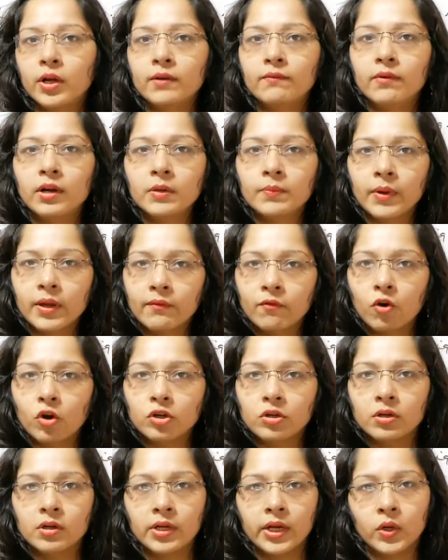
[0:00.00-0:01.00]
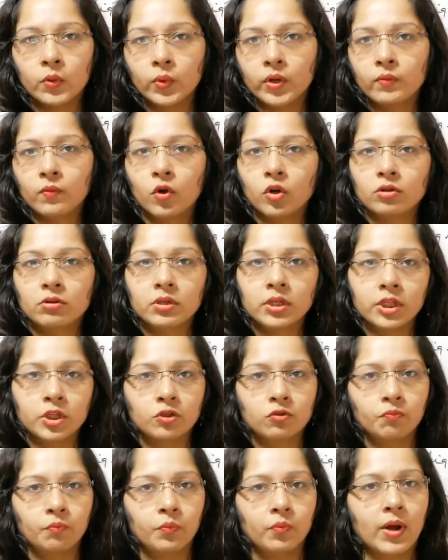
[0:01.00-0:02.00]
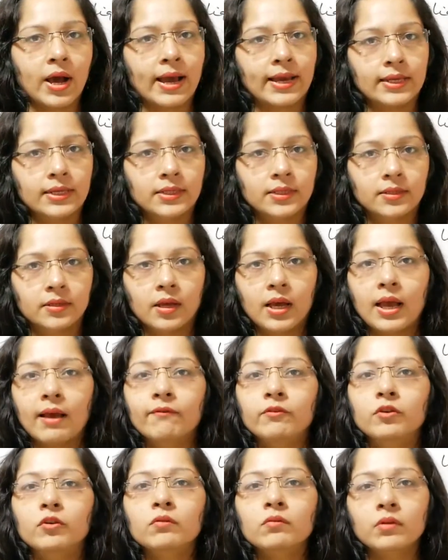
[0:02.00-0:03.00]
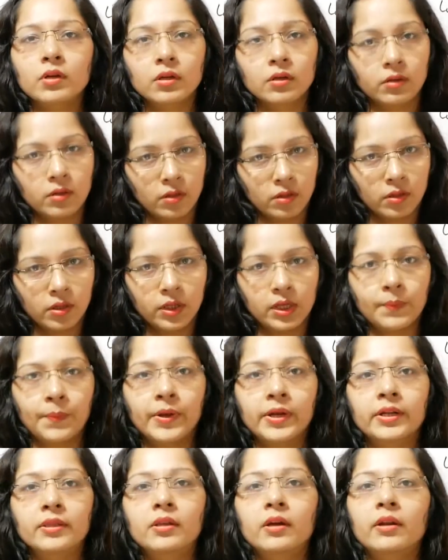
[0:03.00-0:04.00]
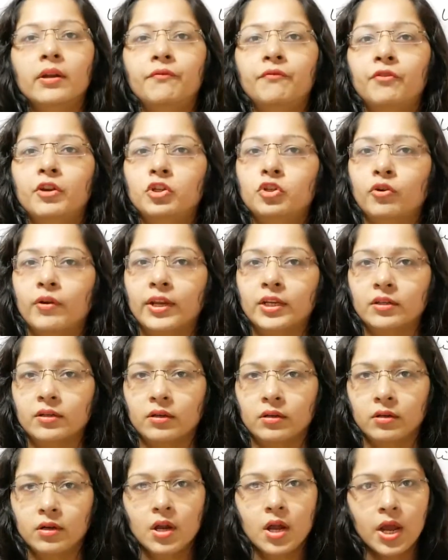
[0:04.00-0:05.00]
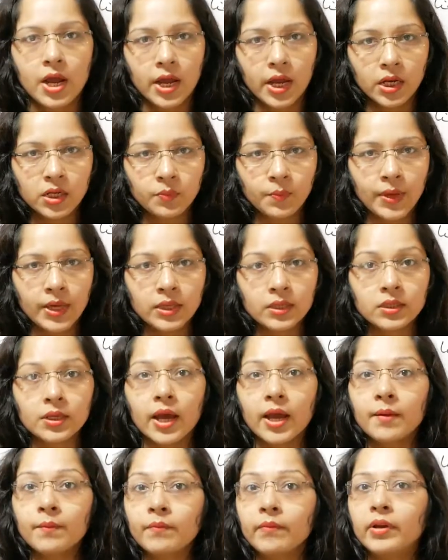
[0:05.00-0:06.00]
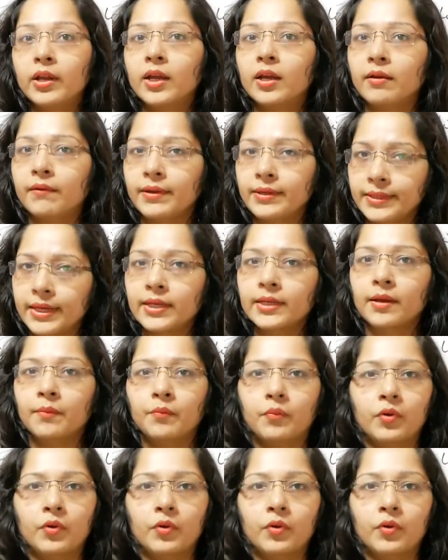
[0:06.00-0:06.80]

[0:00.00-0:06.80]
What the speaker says: to convert my water, liquid water into ice, I have to keep it in the refrigerator. It means I am decreasing